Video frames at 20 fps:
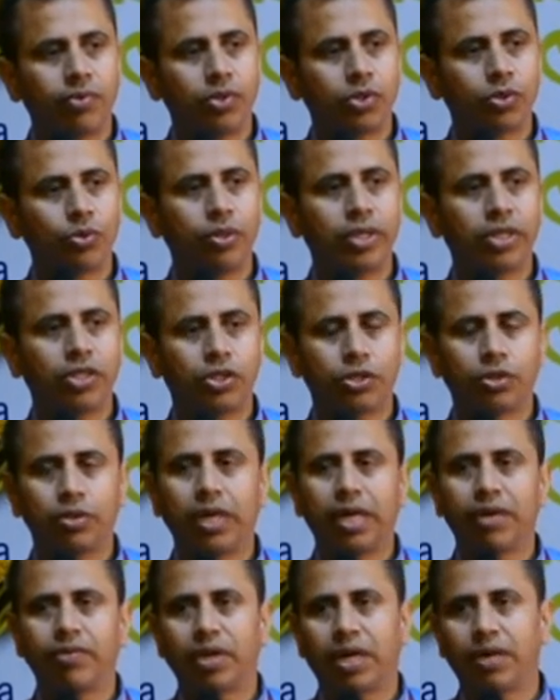students should
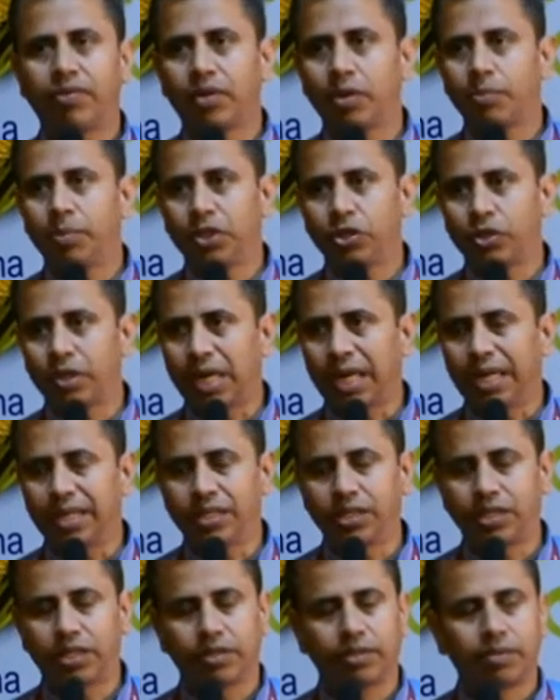never ever be
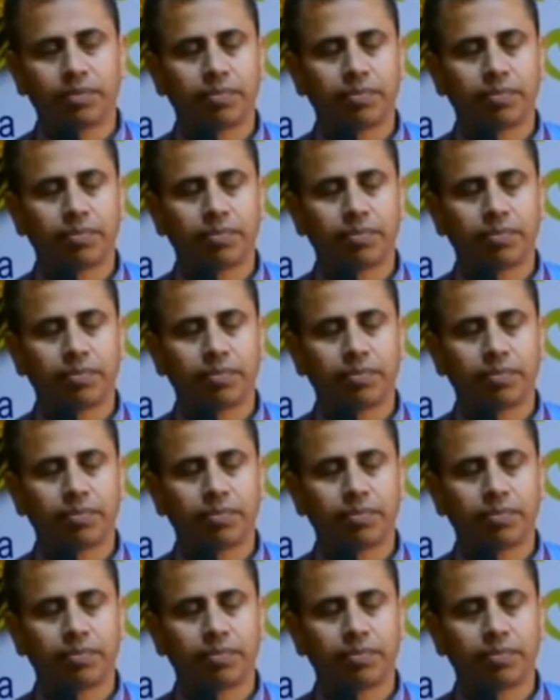utilized.